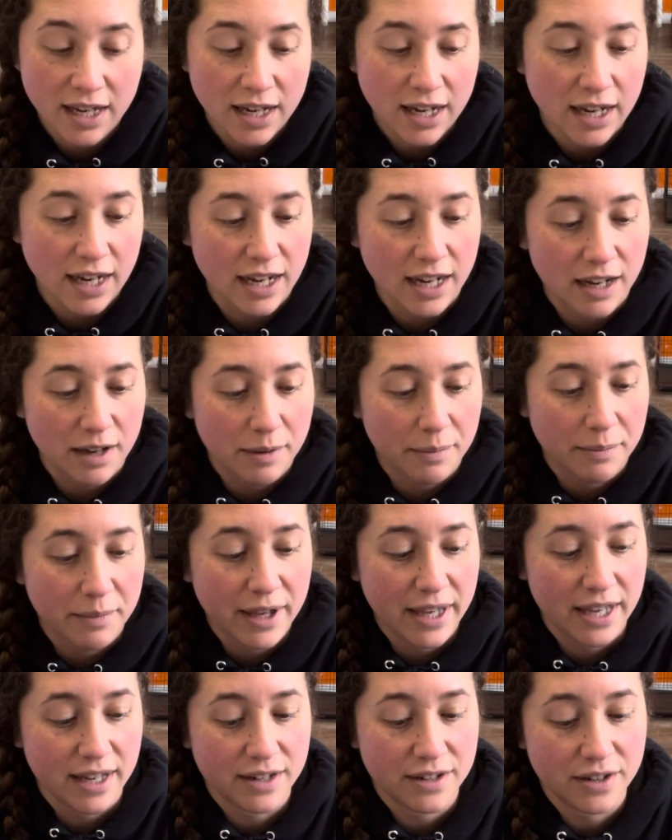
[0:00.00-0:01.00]

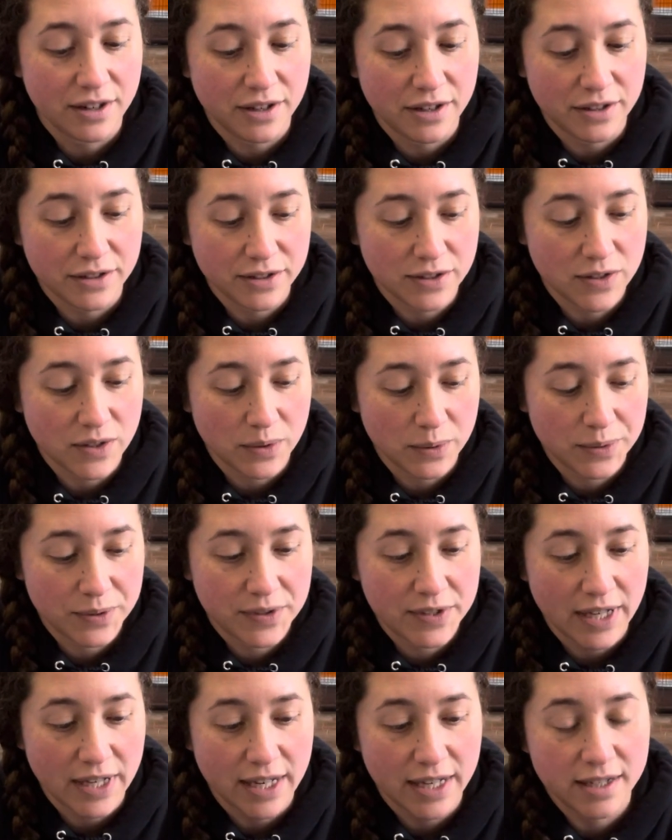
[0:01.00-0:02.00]
and also
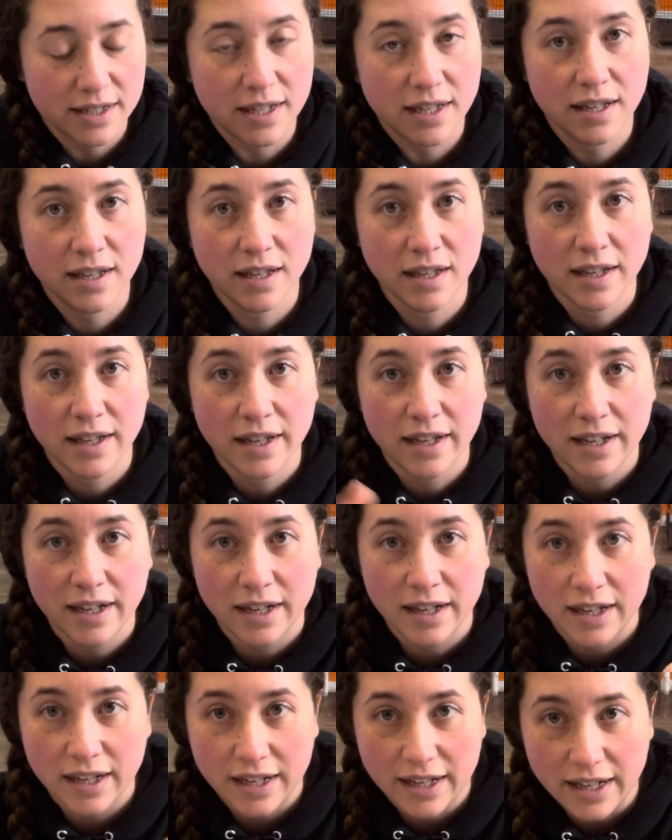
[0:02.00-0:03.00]
set
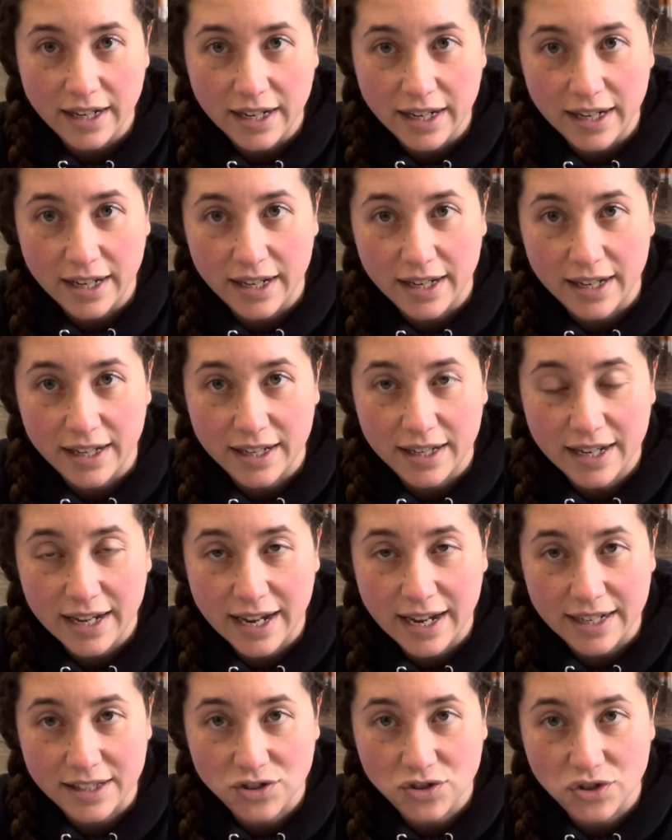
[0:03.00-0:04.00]

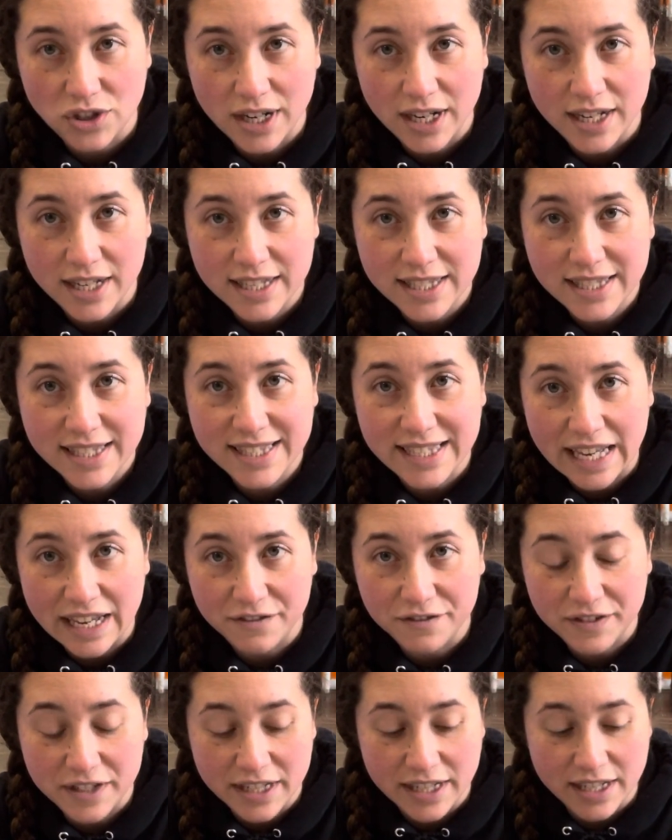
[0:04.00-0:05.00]
extra
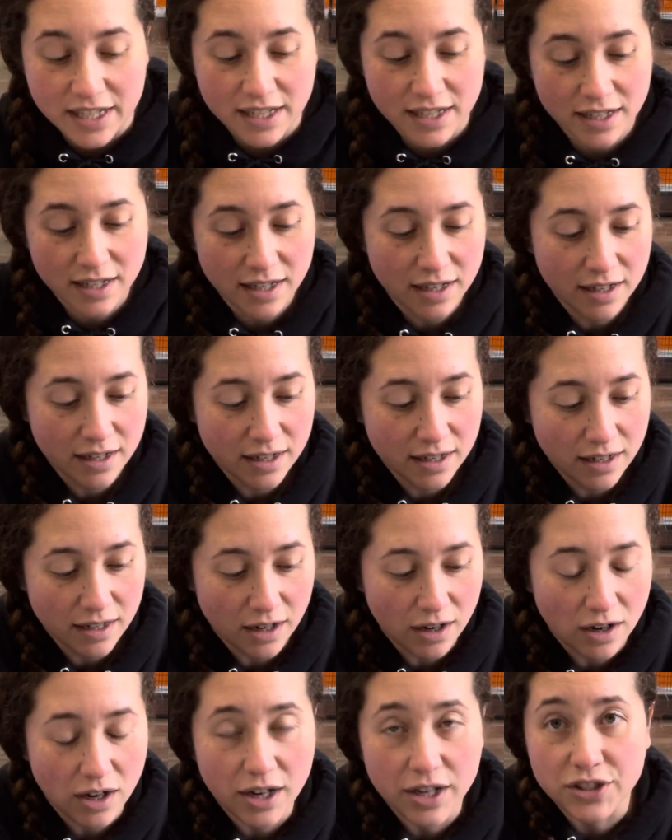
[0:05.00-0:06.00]
safety
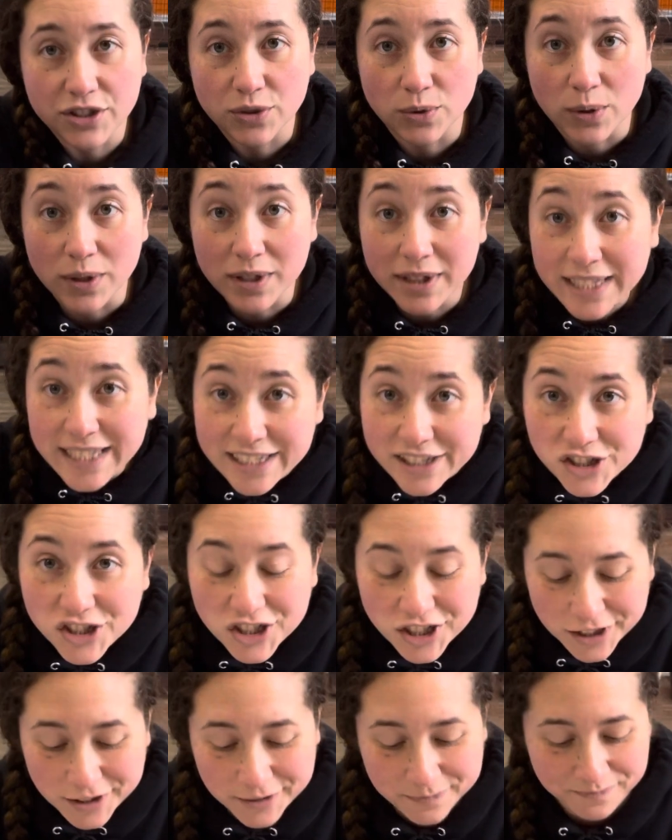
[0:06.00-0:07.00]
on your
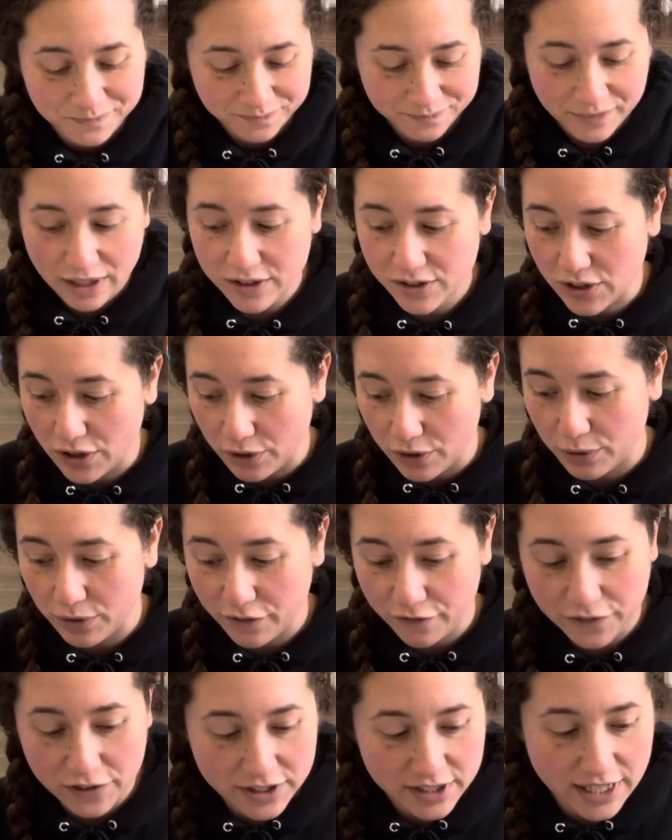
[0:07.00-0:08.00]
leash. So the
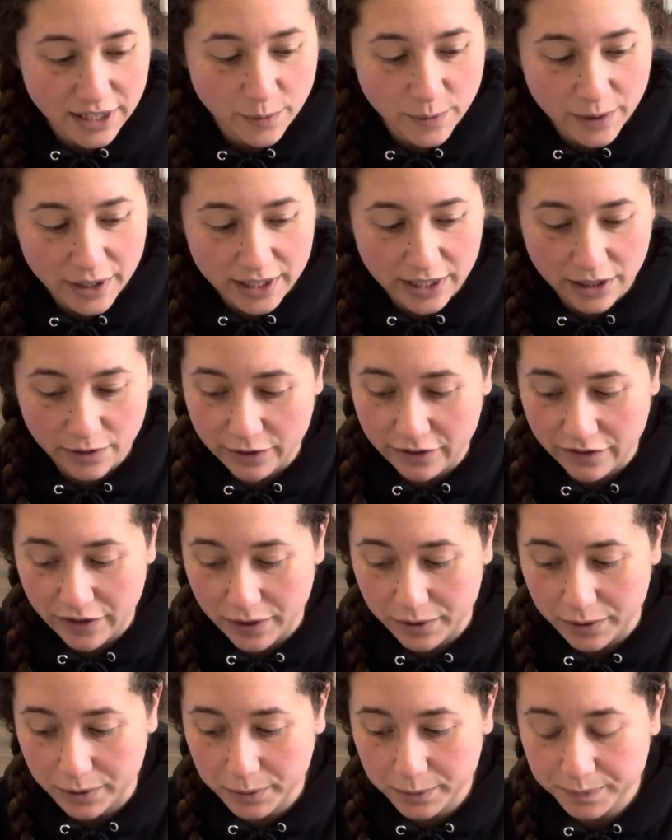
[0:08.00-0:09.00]
first thing we're gonna
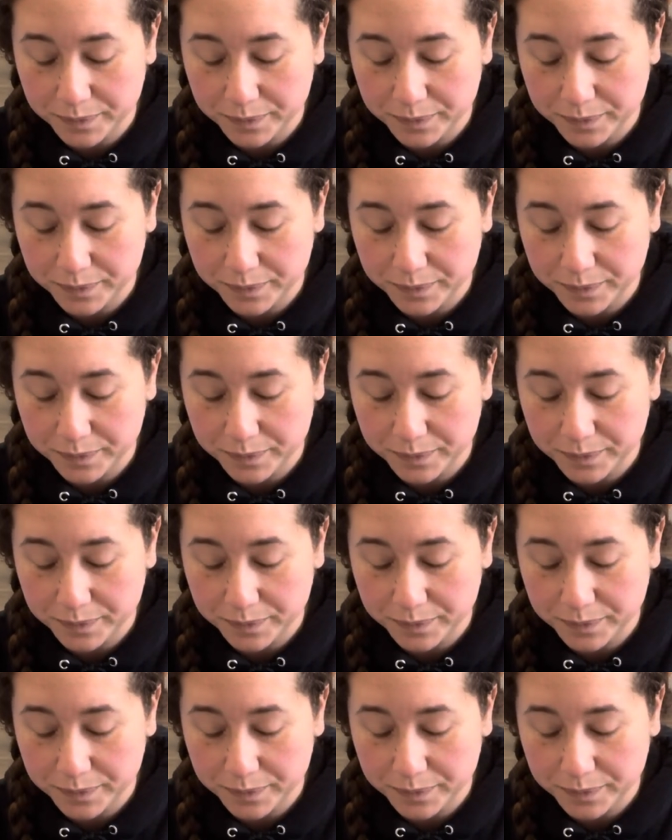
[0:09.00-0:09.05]
review